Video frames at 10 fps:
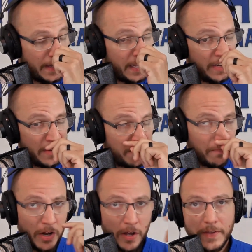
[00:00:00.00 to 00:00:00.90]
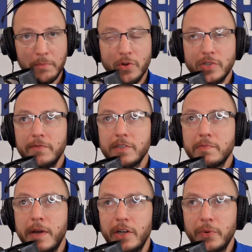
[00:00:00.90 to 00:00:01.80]
Yeah, and I think most of us
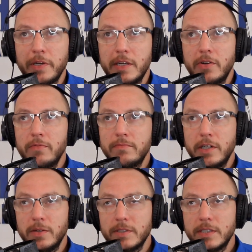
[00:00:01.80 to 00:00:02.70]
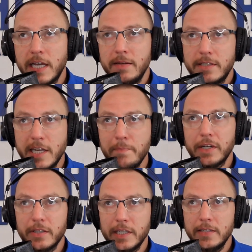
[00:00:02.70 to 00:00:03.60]
might agree that
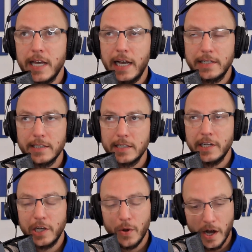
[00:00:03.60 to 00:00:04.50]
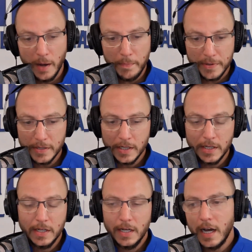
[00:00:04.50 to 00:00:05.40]
typically taxes tend to go up,
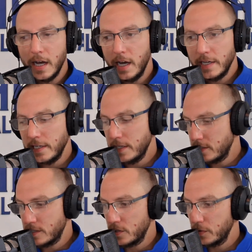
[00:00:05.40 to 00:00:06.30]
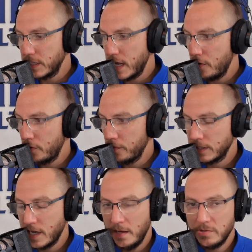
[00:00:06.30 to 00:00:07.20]
not necessarily down
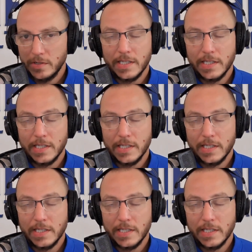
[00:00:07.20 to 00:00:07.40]
over time.